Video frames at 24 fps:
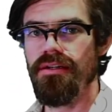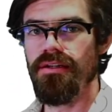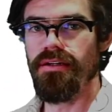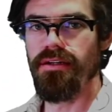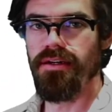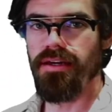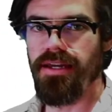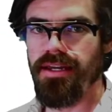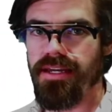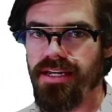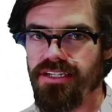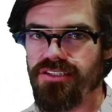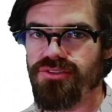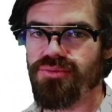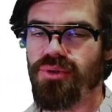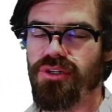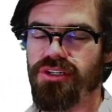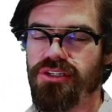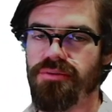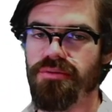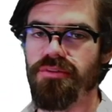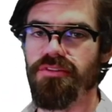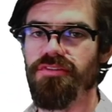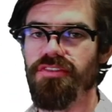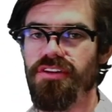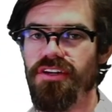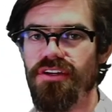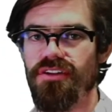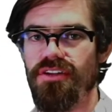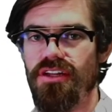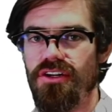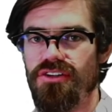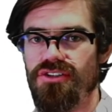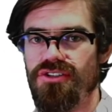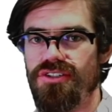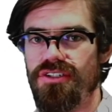Hey guys, welcome to the video
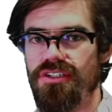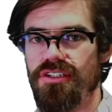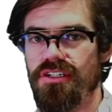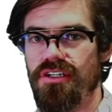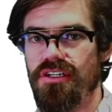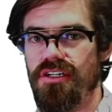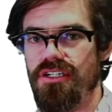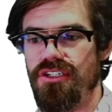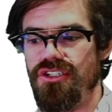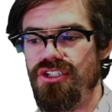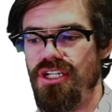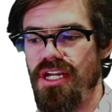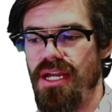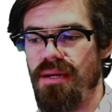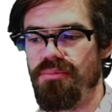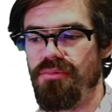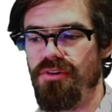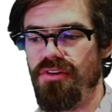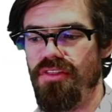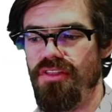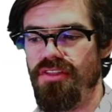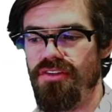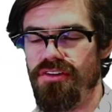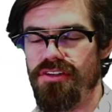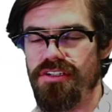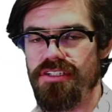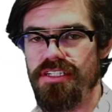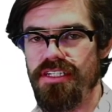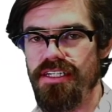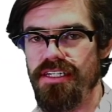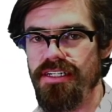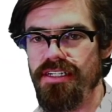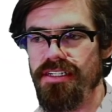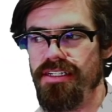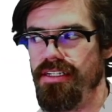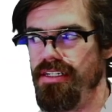lecture on Chapter
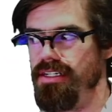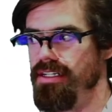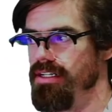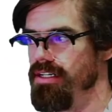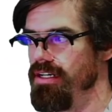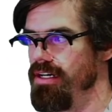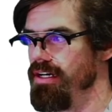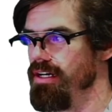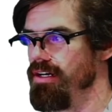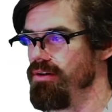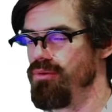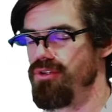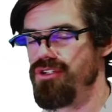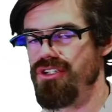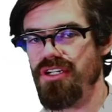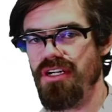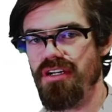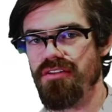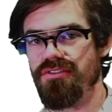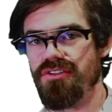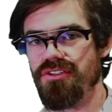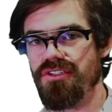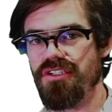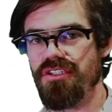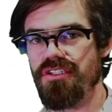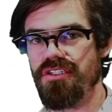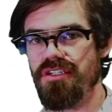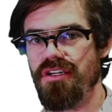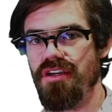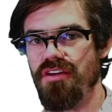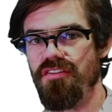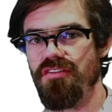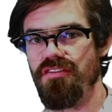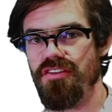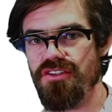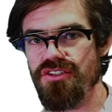13, which covers
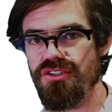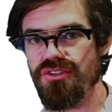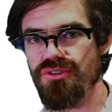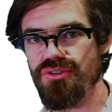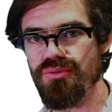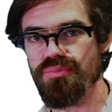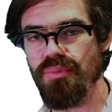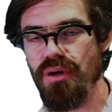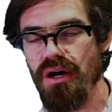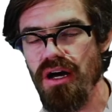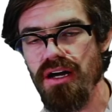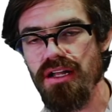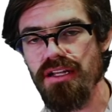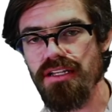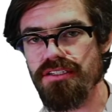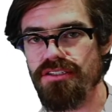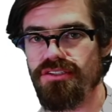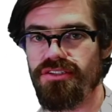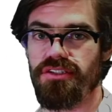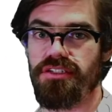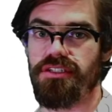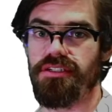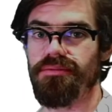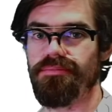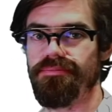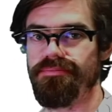fiscal policy.